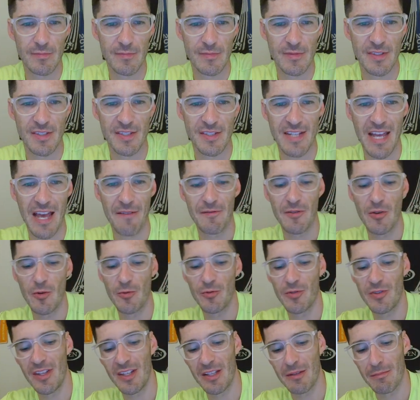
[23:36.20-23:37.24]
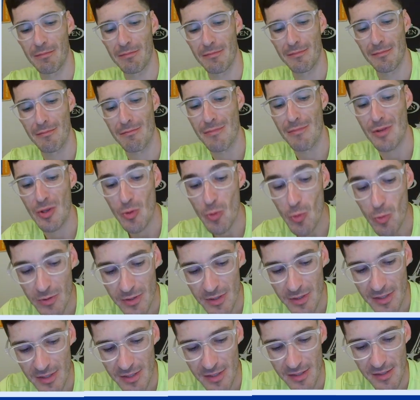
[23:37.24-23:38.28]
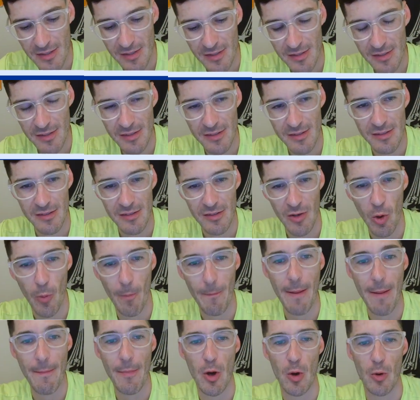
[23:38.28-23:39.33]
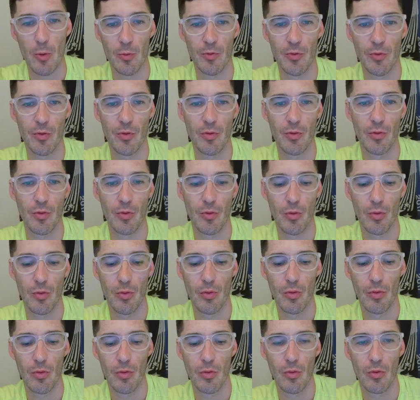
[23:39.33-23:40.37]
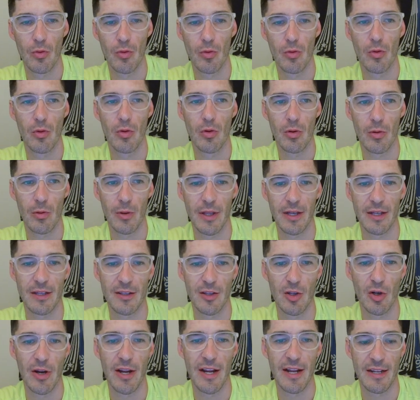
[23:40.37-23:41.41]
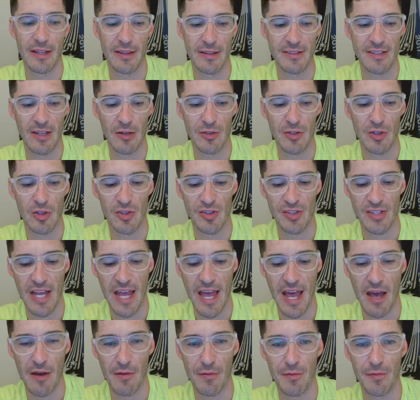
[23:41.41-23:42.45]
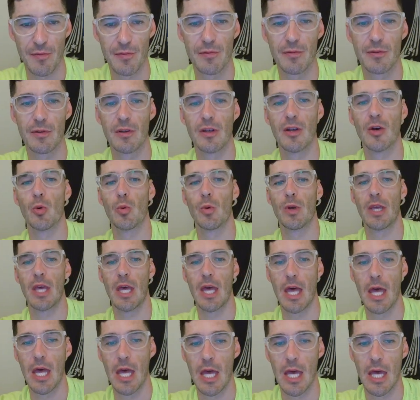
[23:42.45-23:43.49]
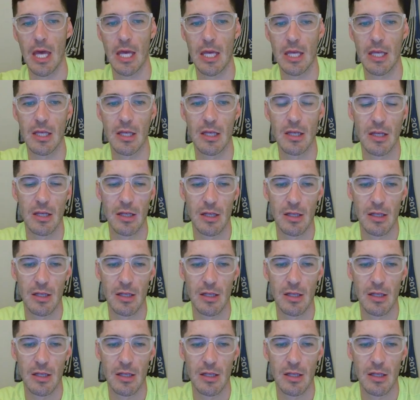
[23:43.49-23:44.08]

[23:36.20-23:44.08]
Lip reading: Staff notes is like mutes? Oh, memos. Like you're handing these out to your staff. Okay.